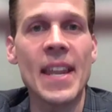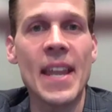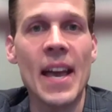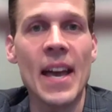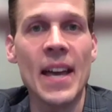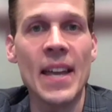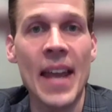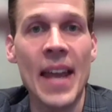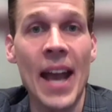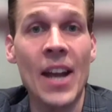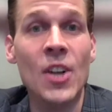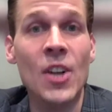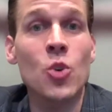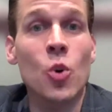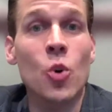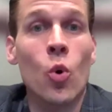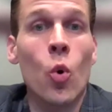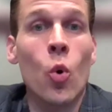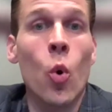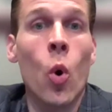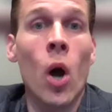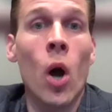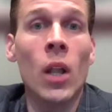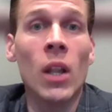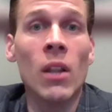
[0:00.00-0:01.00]
an
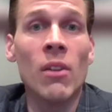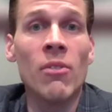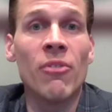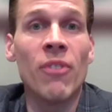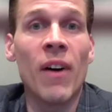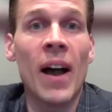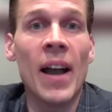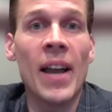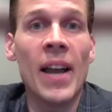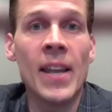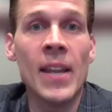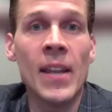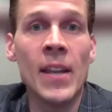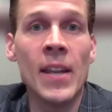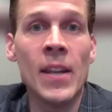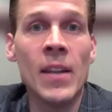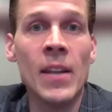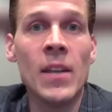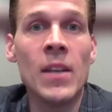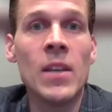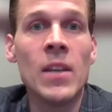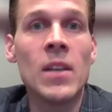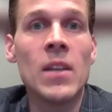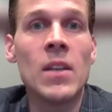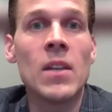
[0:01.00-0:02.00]
actual
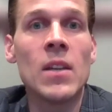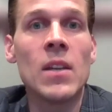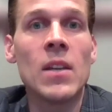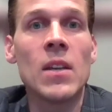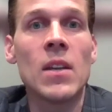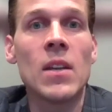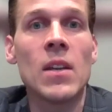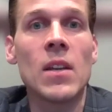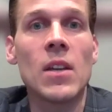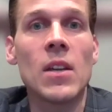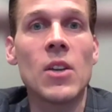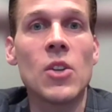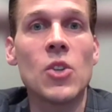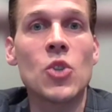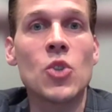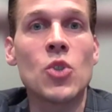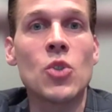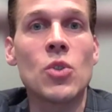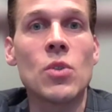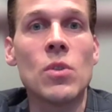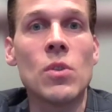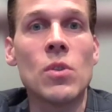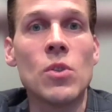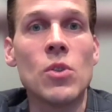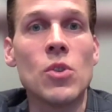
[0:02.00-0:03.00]
qualifying
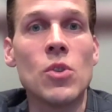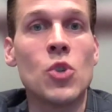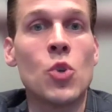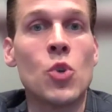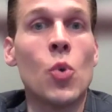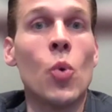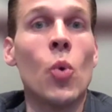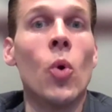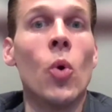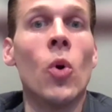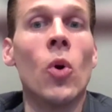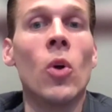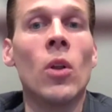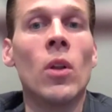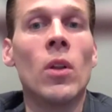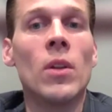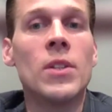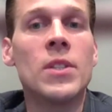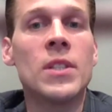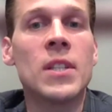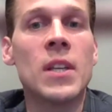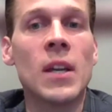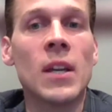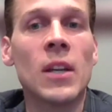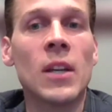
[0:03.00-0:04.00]

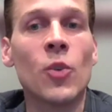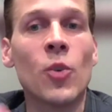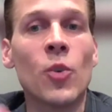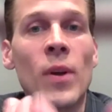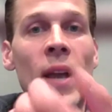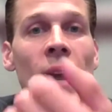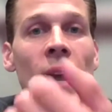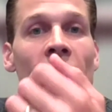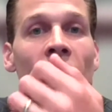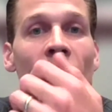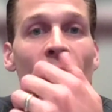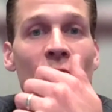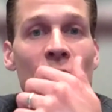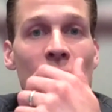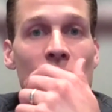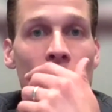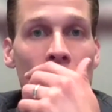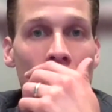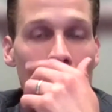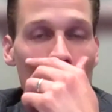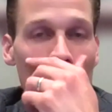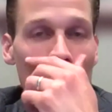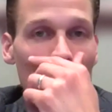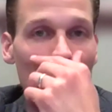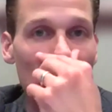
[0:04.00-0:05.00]
tool to create a healthy
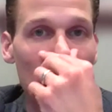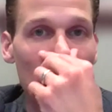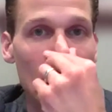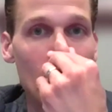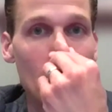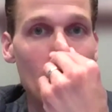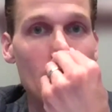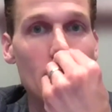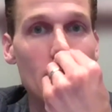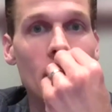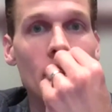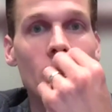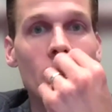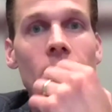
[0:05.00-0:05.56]
pipeline?